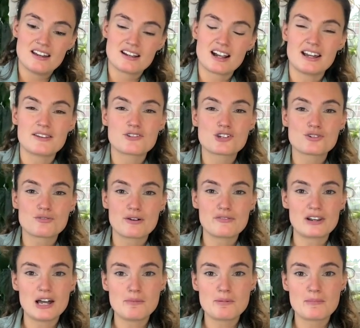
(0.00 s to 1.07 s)
kind of
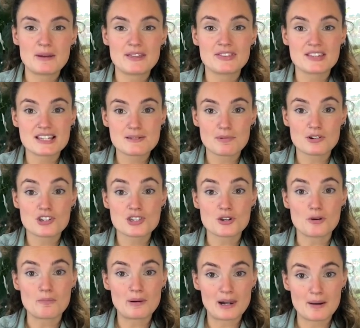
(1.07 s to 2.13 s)
shrivel up a bit. This one just
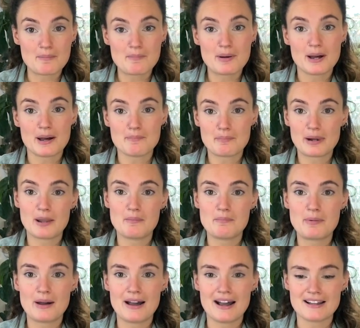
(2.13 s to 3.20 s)
got plumper and
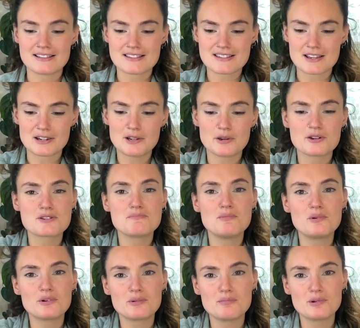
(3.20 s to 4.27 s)
plumper and looked
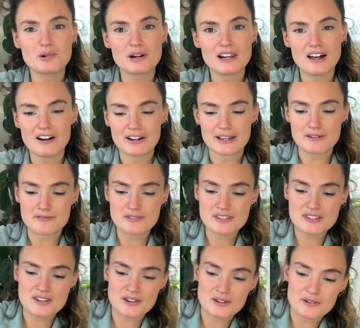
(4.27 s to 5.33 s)
more and more alive.
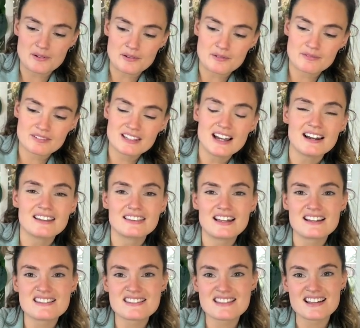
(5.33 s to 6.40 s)
So yeah,
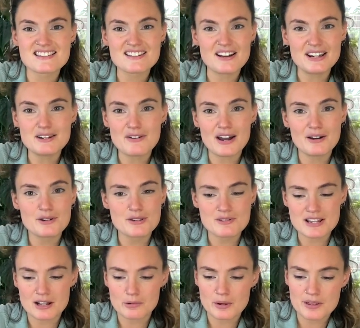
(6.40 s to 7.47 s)
that's that's kind of how you
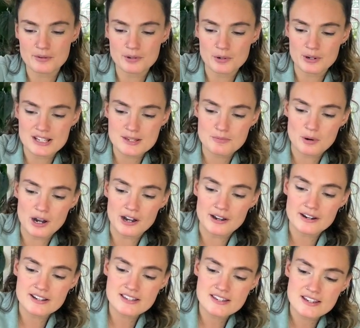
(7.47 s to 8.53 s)
tell whether or not it's
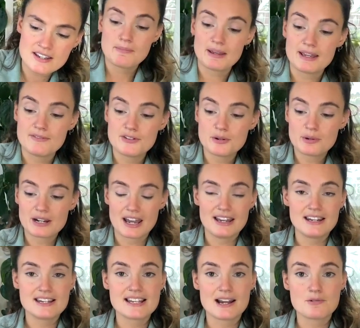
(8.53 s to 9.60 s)
worked. But if you're in
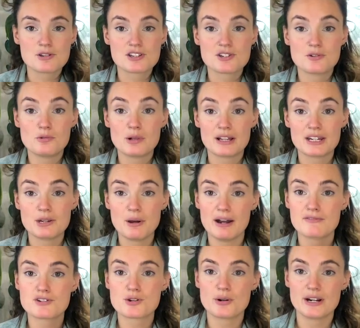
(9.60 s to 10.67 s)
any doubt at all and you
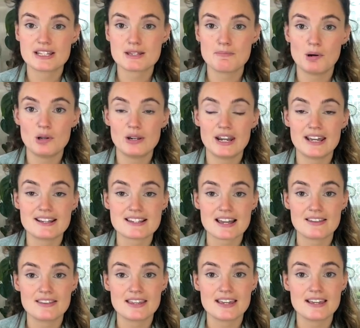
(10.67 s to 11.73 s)
have tried to pollinate
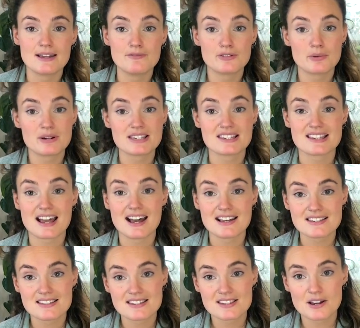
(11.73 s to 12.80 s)
and the inflorescence
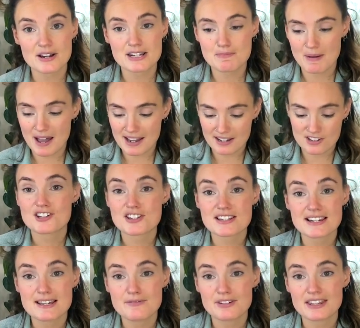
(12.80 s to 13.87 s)
hasn't died back, just
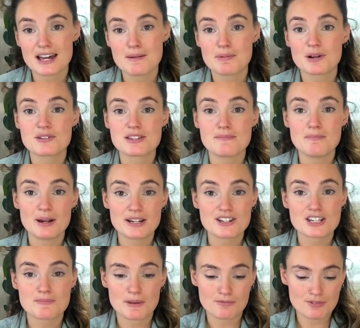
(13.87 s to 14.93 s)
leave it there because it might
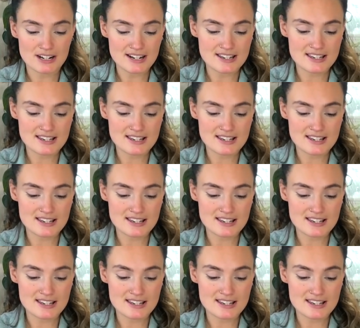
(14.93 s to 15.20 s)
just be really